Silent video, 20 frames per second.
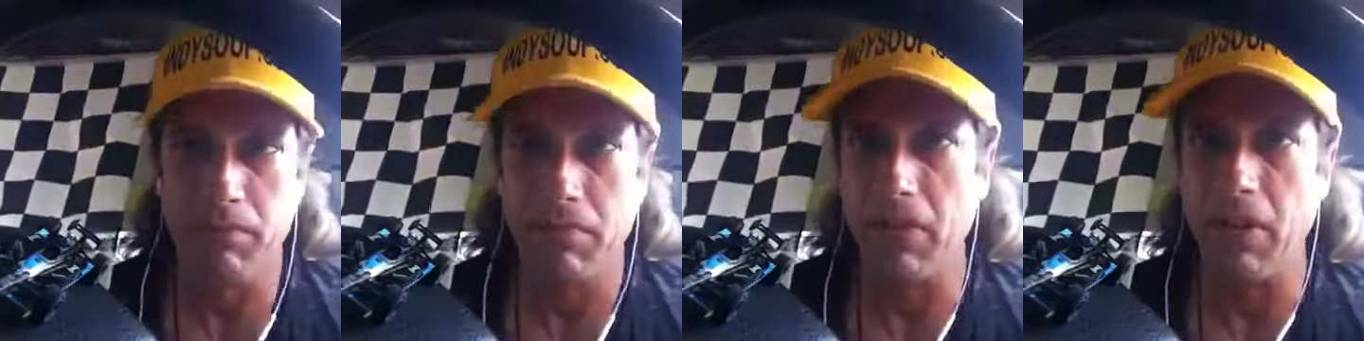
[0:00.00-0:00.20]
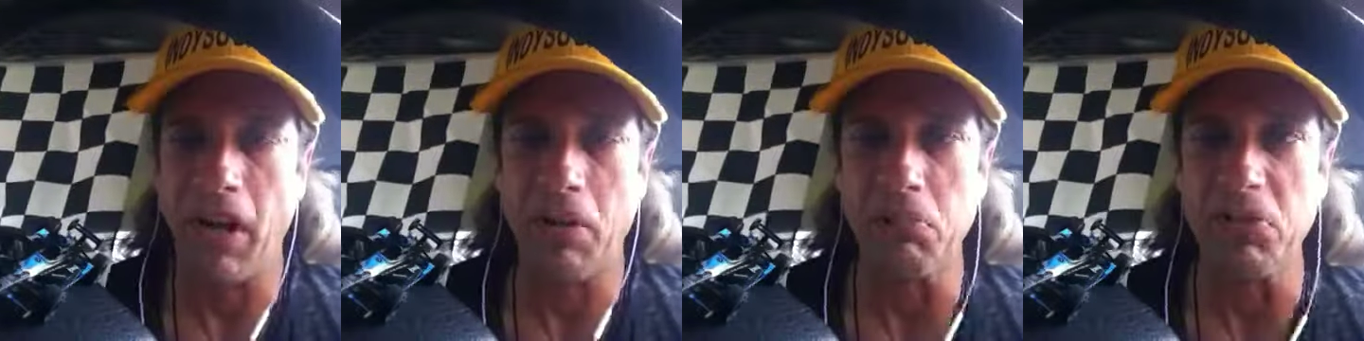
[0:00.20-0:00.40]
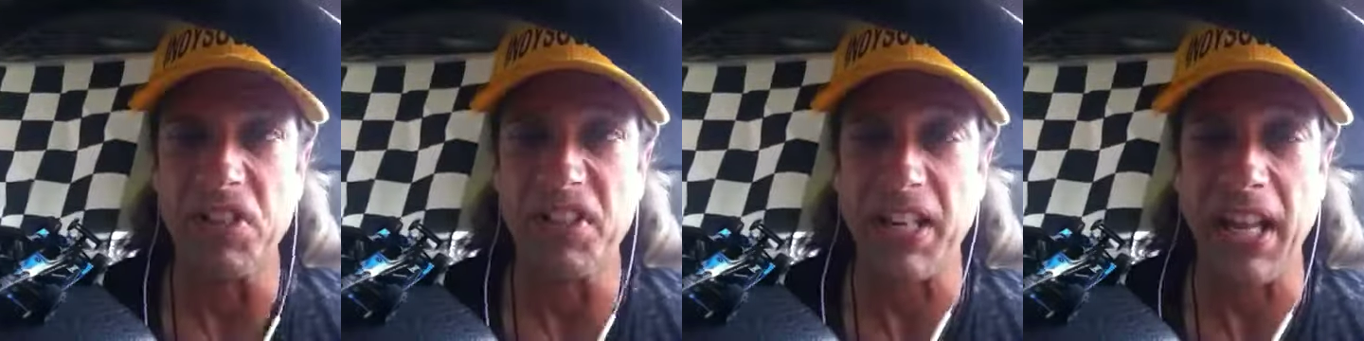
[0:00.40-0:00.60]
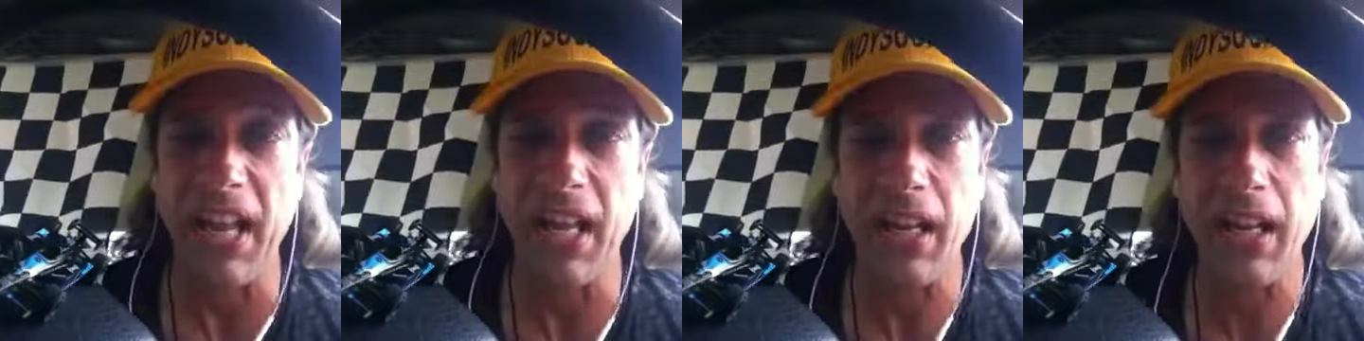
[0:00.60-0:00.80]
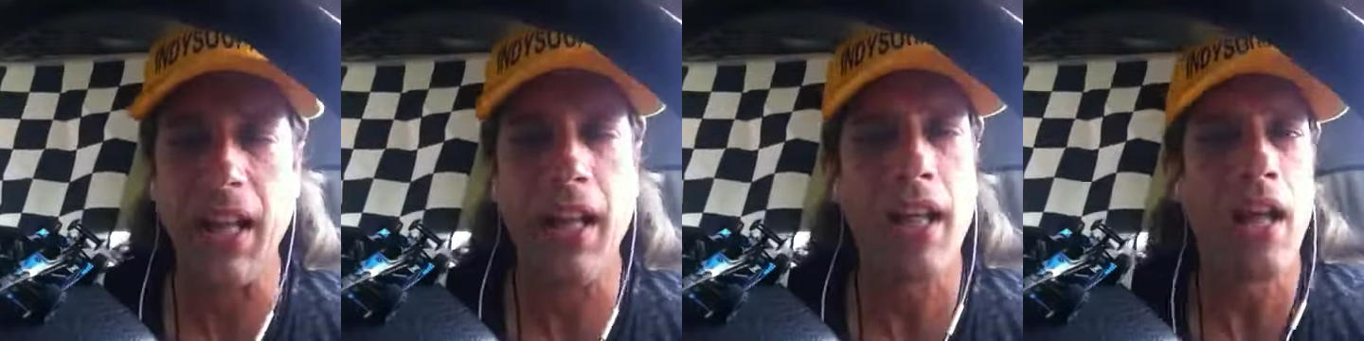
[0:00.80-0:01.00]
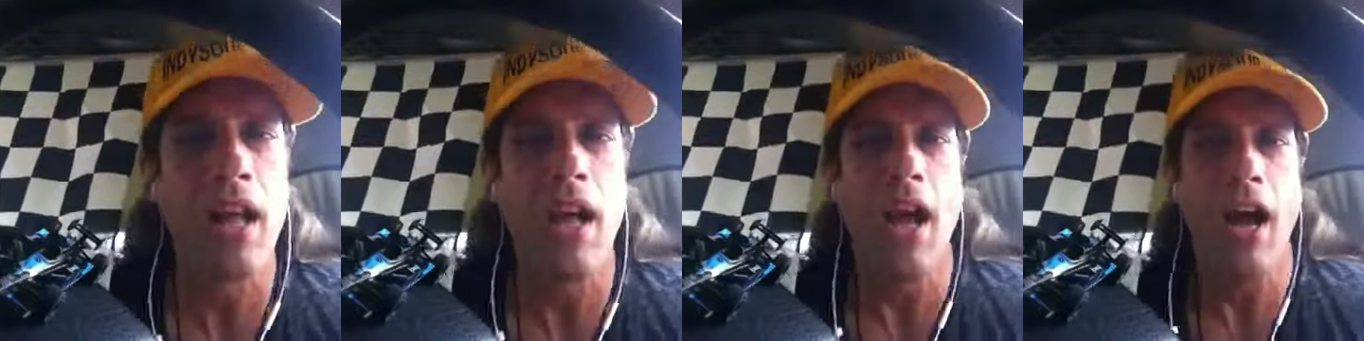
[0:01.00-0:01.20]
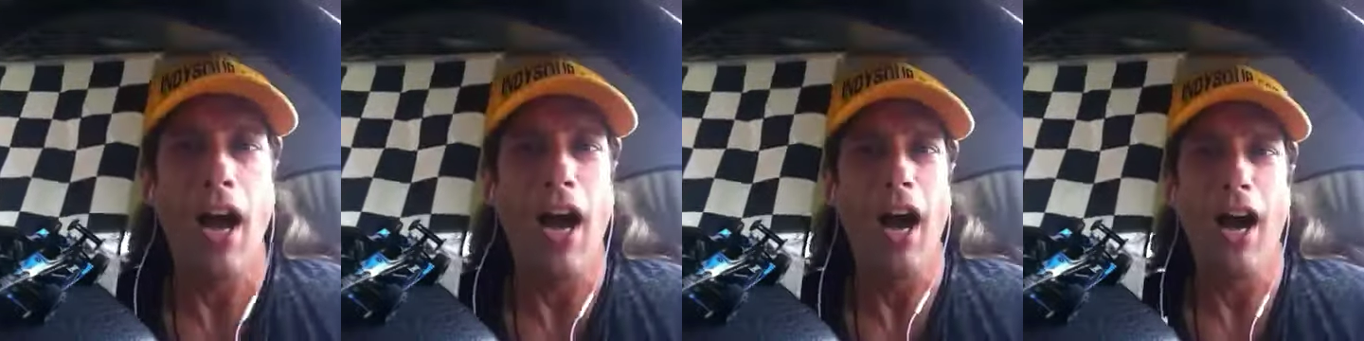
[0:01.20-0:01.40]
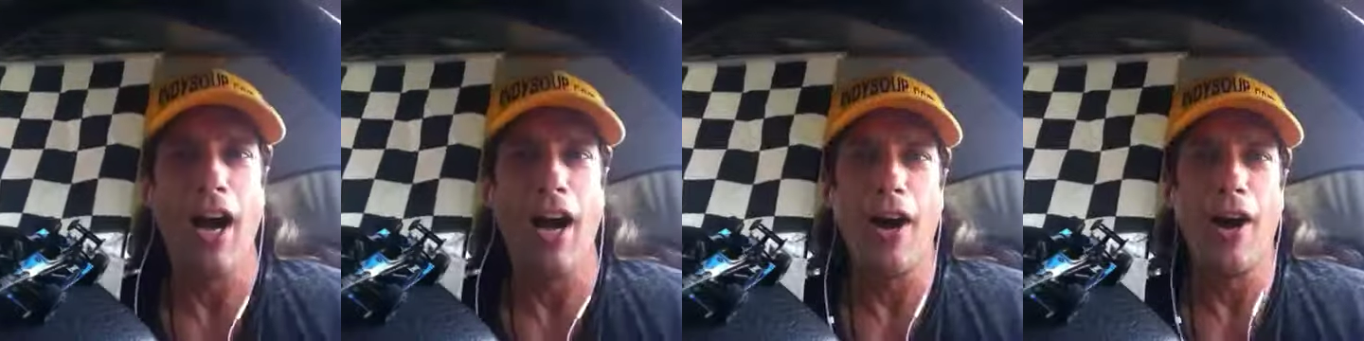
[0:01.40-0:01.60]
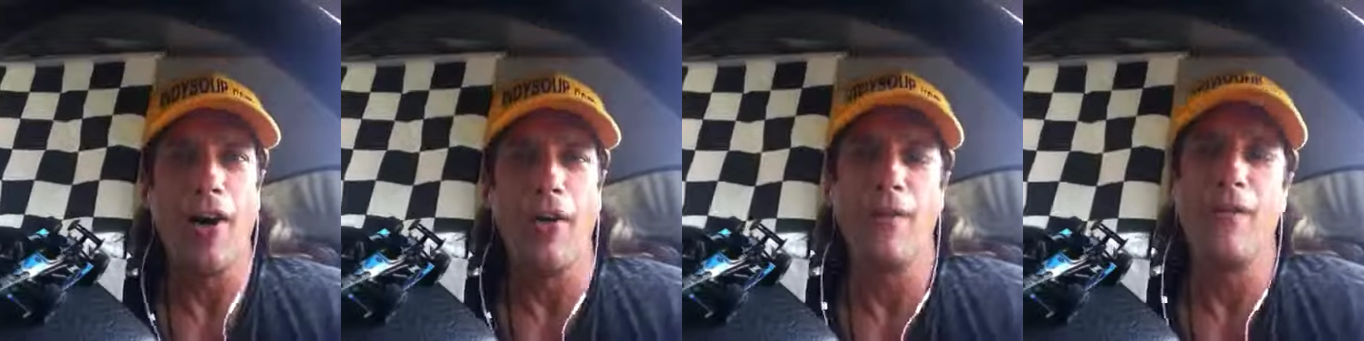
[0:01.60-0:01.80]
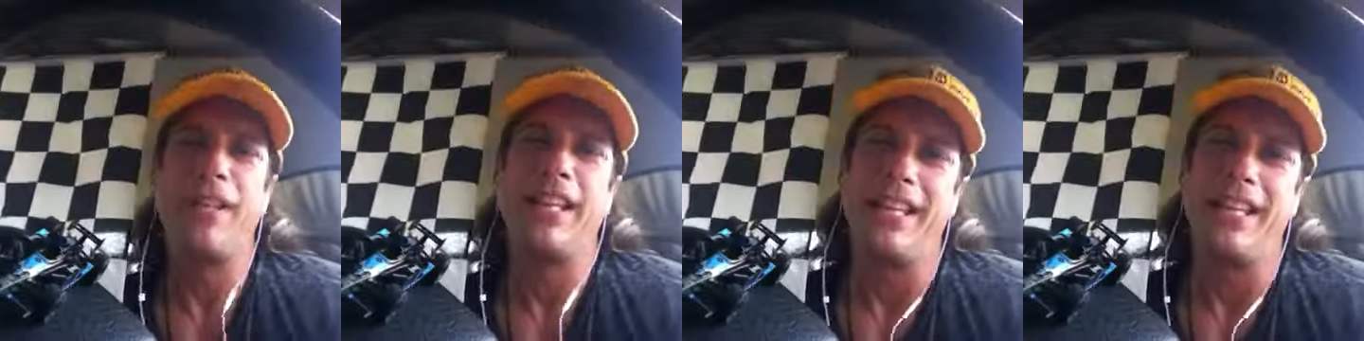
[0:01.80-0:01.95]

notwithstanding, um,